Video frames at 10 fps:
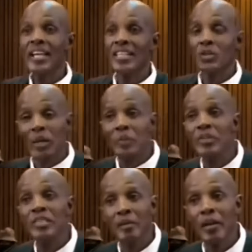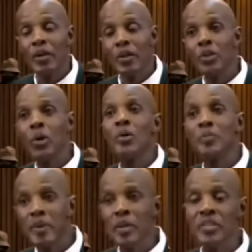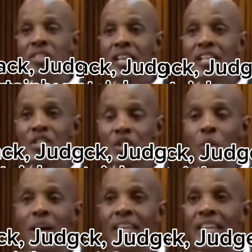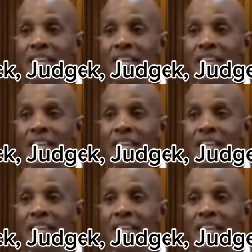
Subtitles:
No, but that is what Mr. Baloyi told me, which is the reason why